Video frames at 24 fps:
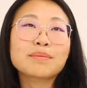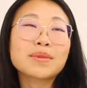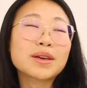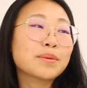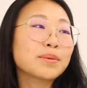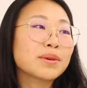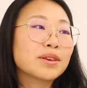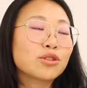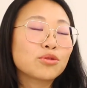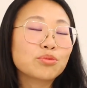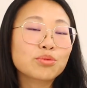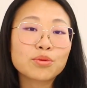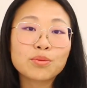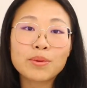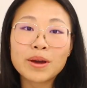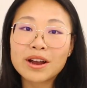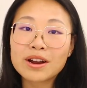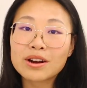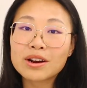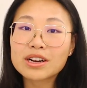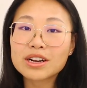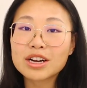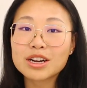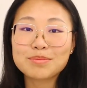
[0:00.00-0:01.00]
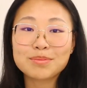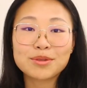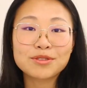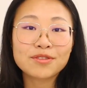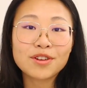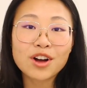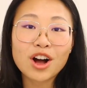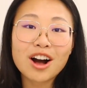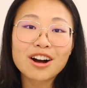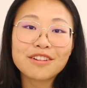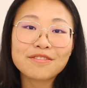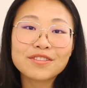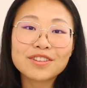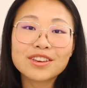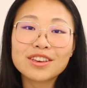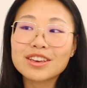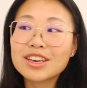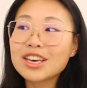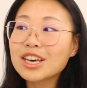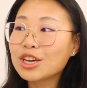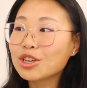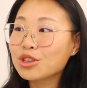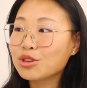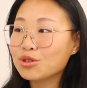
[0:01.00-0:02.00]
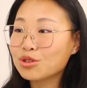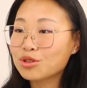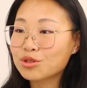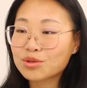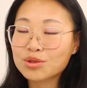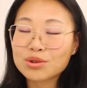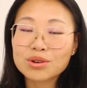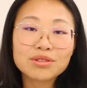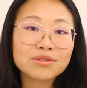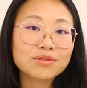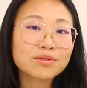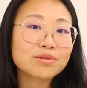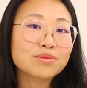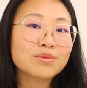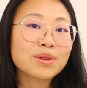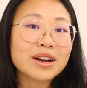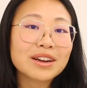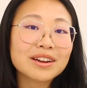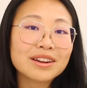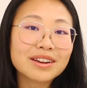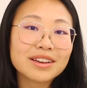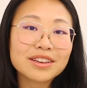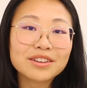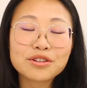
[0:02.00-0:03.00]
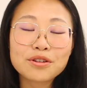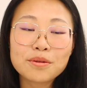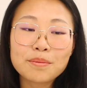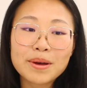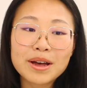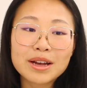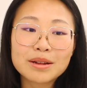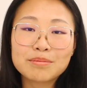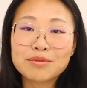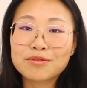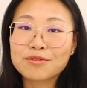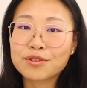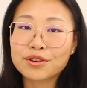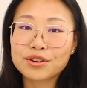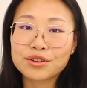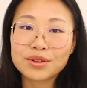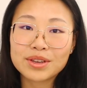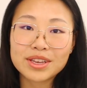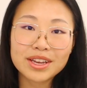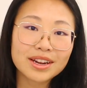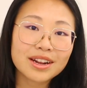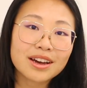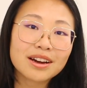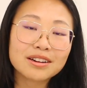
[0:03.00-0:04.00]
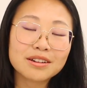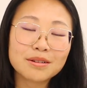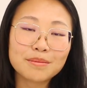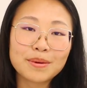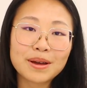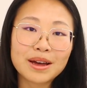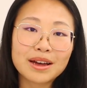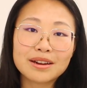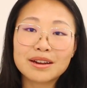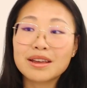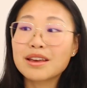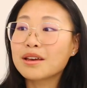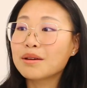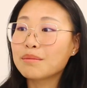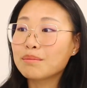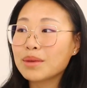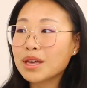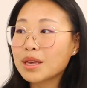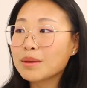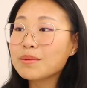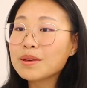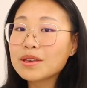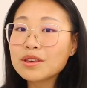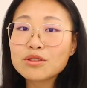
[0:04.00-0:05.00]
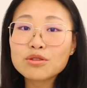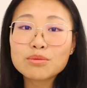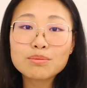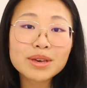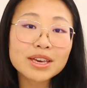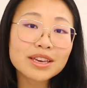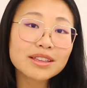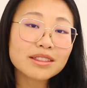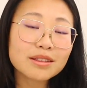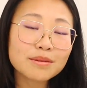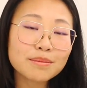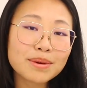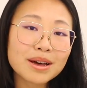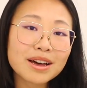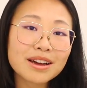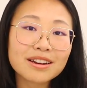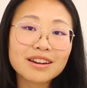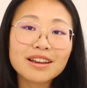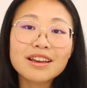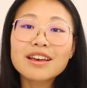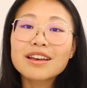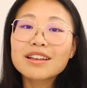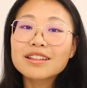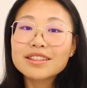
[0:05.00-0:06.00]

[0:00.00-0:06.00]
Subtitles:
Maybe you prepare a cup of coffee, you scroll through Reddit in your bed before you get out of bed, maybe you make the bed.